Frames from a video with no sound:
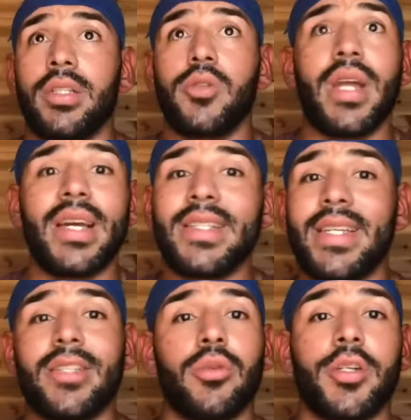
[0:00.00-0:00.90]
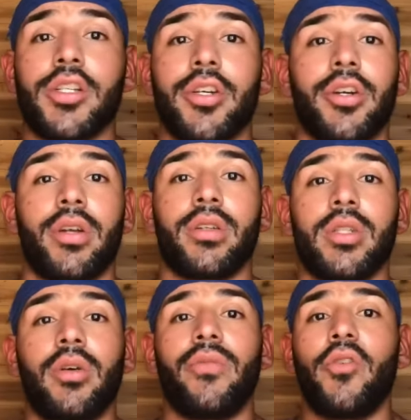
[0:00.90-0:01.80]
Do not intake so much sugar.
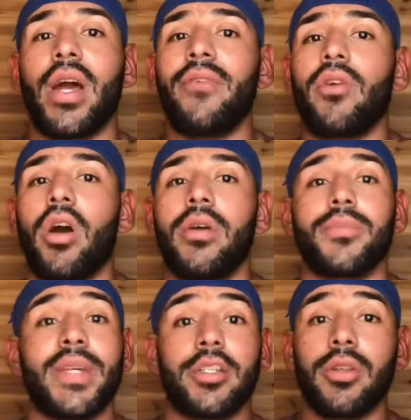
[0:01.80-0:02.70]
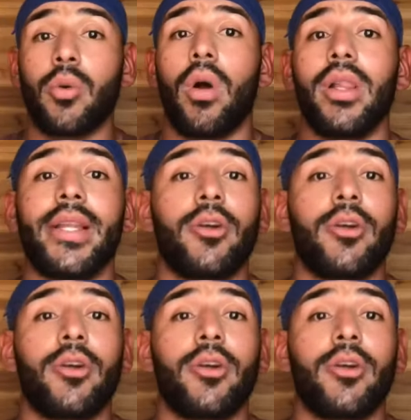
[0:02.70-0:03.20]
So if you have carbs, make sure they're quality.